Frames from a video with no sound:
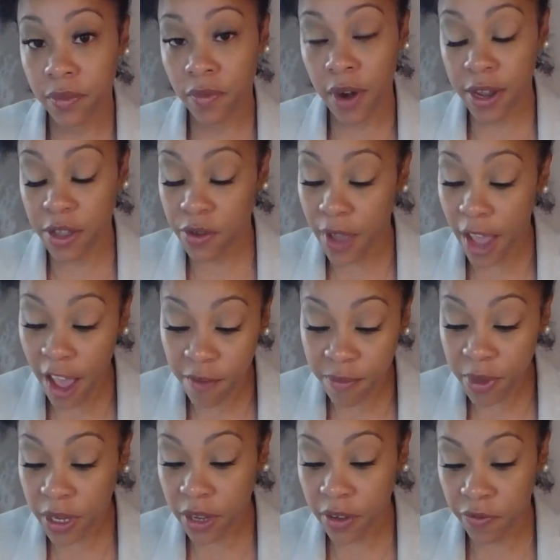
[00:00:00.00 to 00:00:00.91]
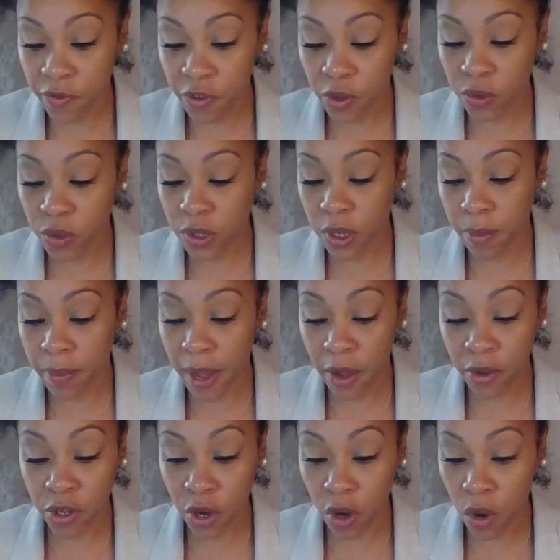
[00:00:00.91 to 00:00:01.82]
Right, you have been confused
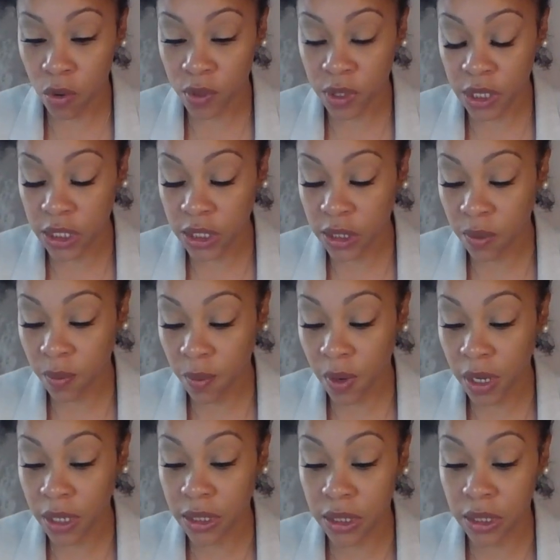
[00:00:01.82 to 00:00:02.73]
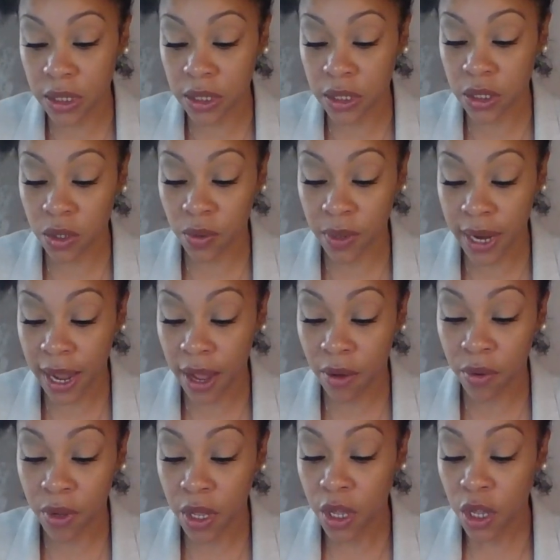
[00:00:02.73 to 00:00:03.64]
about your own needs and wants, and so
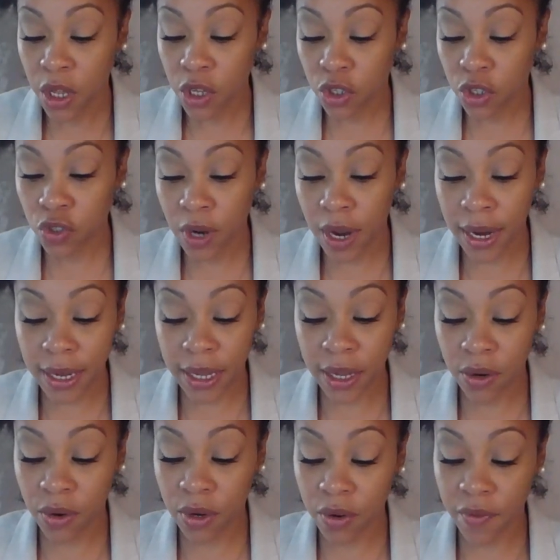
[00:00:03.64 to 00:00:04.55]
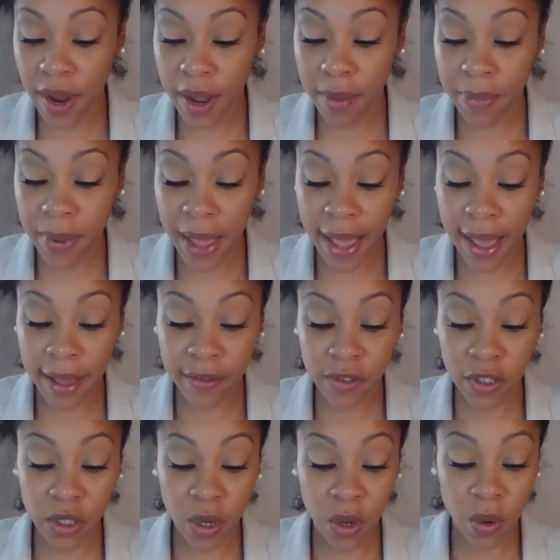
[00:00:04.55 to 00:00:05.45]
now you're trying to get on the right
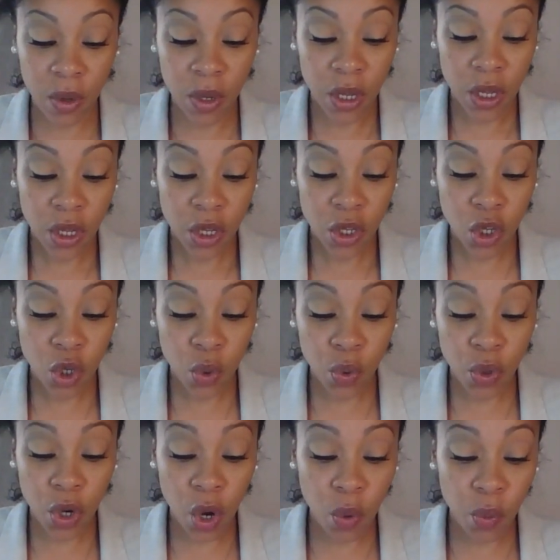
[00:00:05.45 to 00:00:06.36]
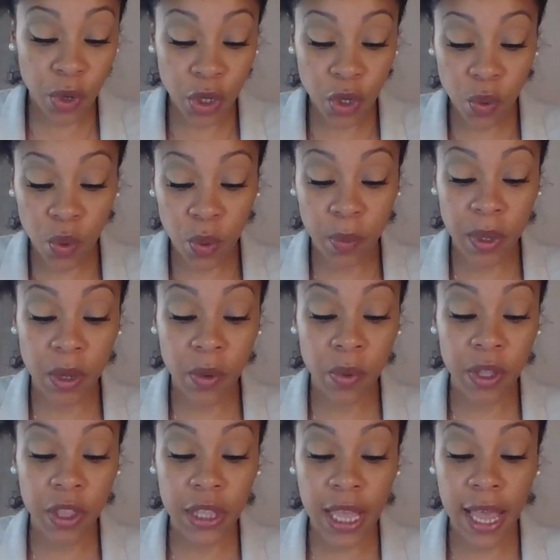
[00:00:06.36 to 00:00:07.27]
path. So you know where you will be
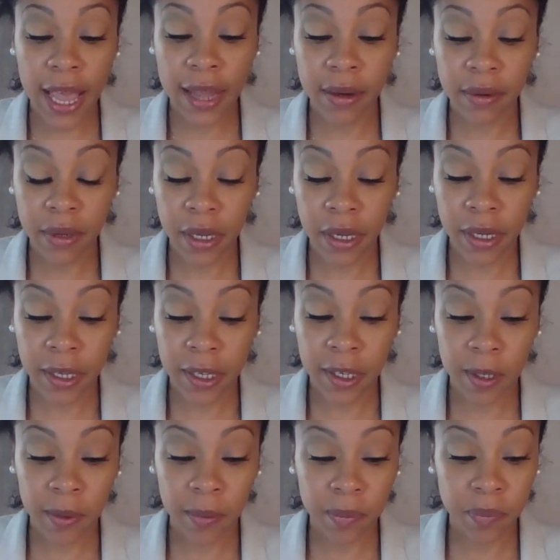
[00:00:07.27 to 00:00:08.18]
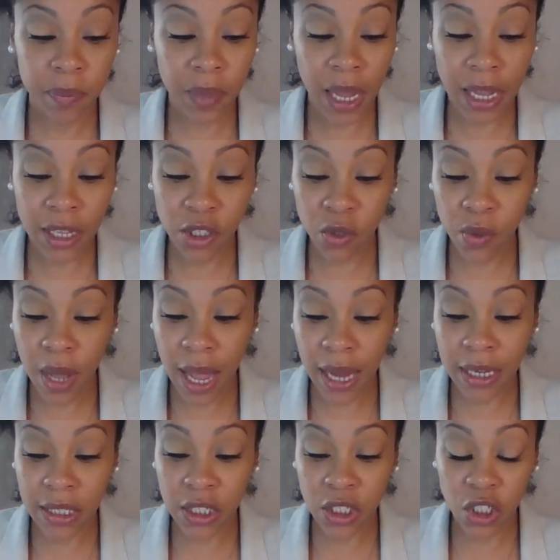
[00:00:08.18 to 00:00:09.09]
with that. I do
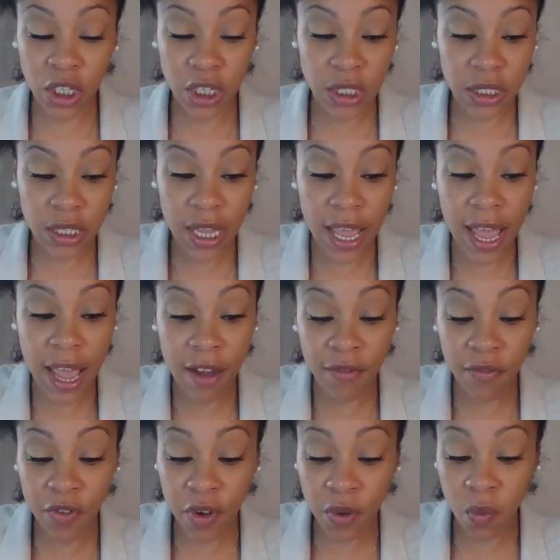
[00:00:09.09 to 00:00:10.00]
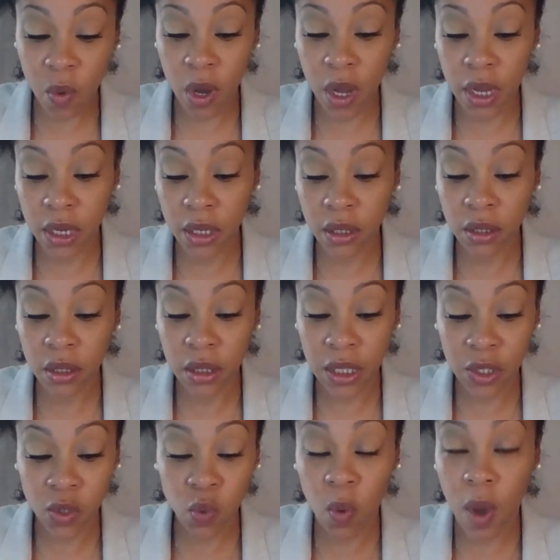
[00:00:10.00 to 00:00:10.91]
highly suggest everyone
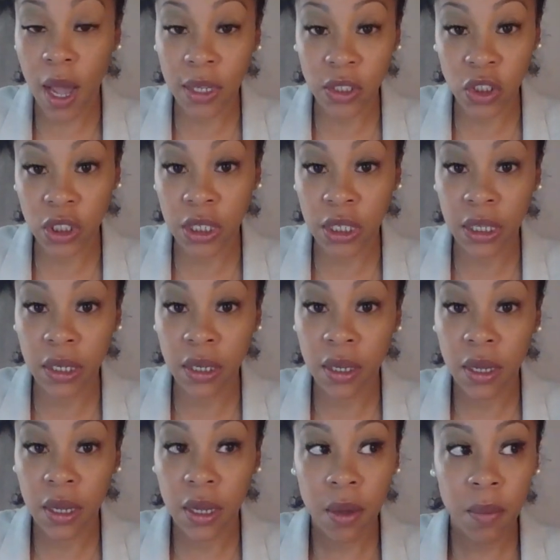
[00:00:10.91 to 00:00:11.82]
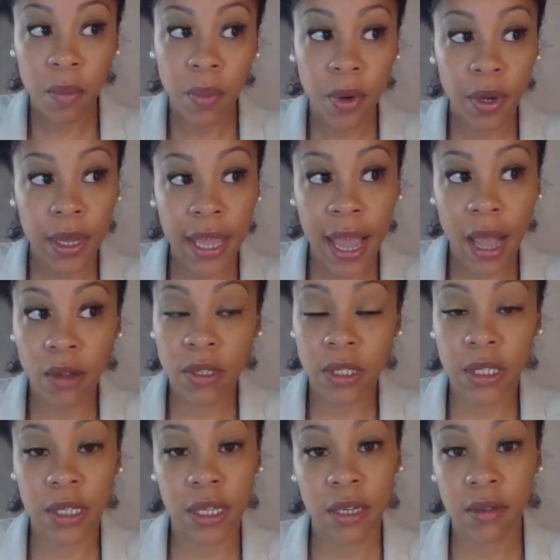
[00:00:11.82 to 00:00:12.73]
that's watching book
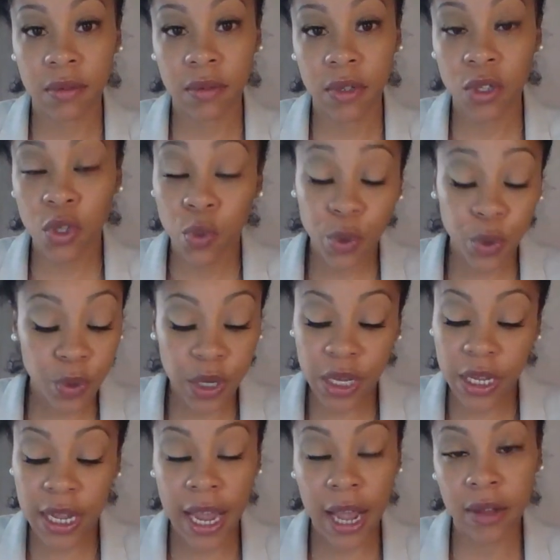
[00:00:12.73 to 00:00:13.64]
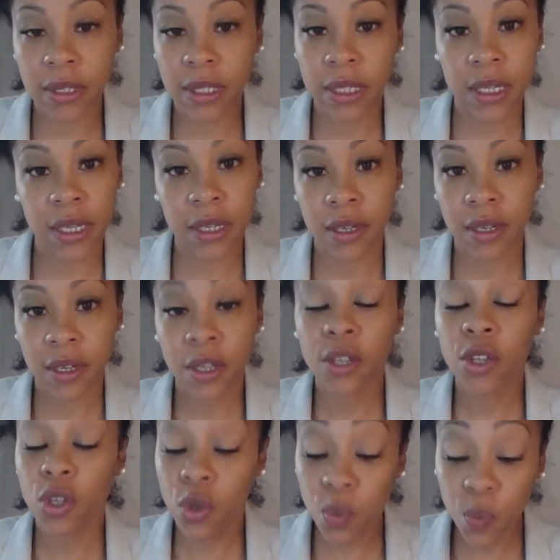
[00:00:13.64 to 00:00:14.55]
counseling. You will need counseling.
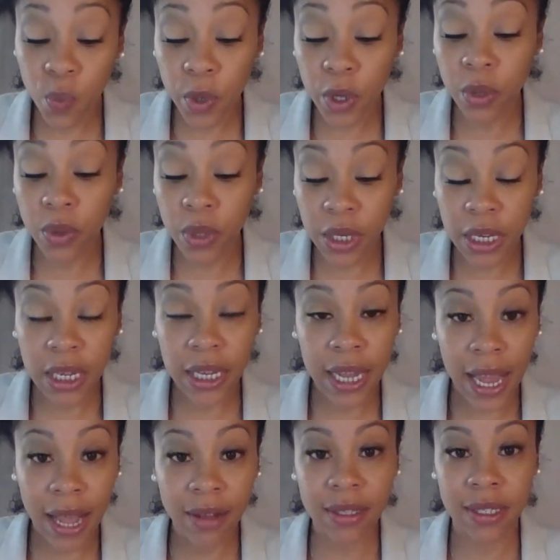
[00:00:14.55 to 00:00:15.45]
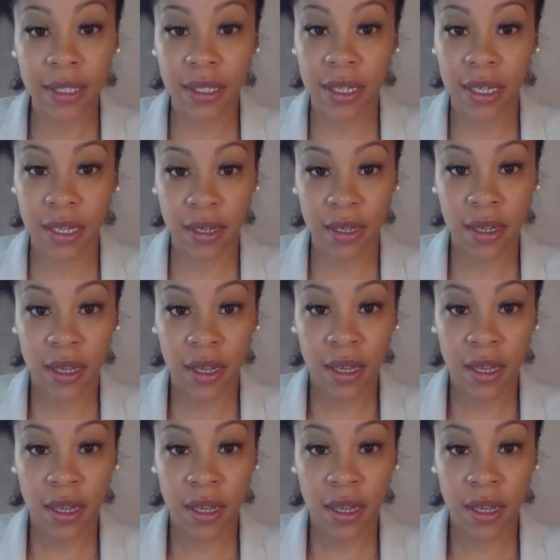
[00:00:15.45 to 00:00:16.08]
You will need counseling.